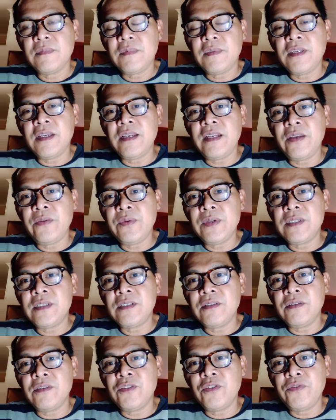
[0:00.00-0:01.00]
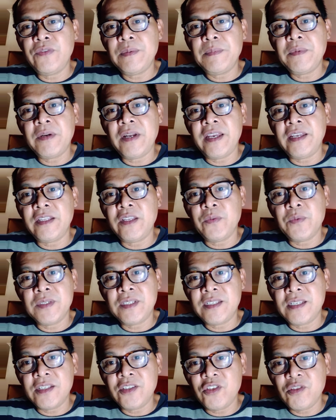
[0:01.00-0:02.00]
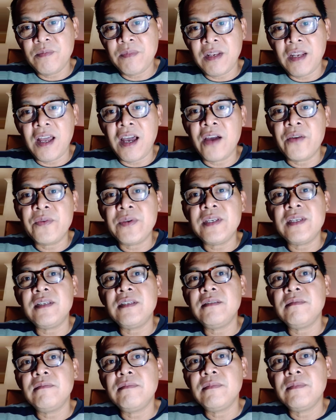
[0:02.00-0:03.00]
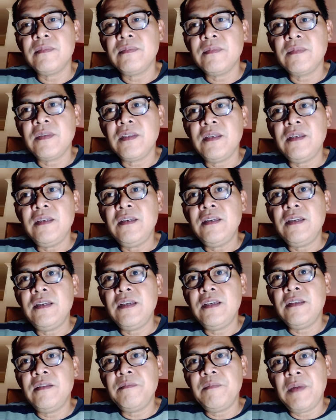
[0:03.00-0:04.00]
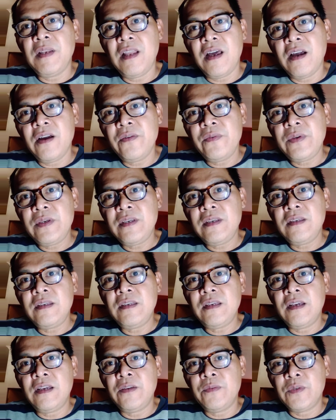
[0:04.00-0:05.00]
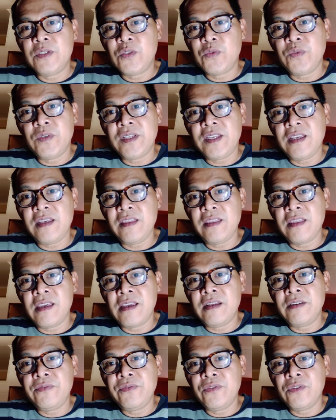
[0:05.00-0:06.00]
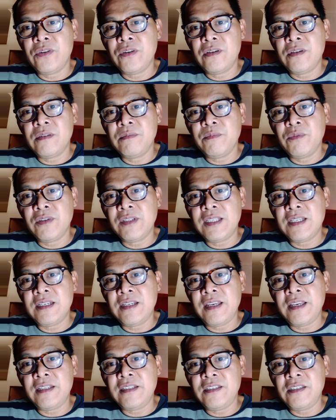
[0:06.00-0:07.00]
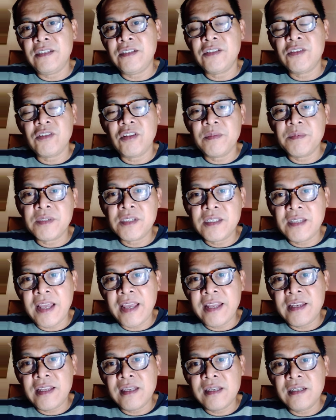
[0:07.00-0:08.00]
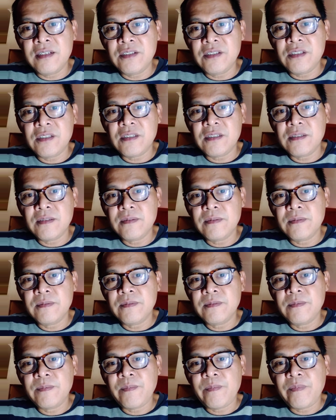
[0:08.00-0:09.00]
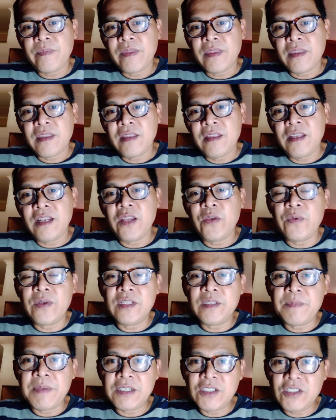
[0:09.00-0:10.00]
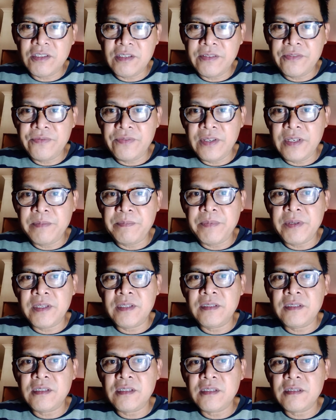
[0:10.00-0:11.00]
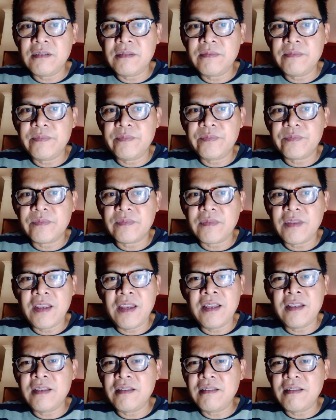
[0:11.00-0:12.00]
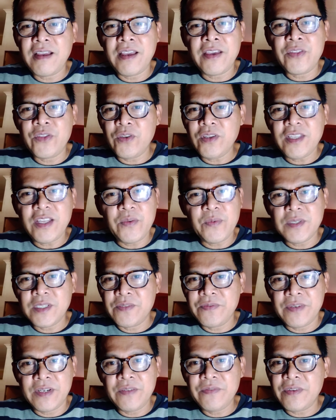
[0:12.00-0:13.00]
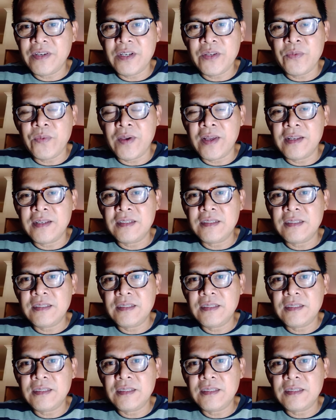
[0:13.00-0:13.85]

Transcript: Then on November 8th, I was sent to Malawi. In Malawi, I was working there for more than 8 years, almost 9 years. Then I went back to the Philippines, and I thought I was very, very well.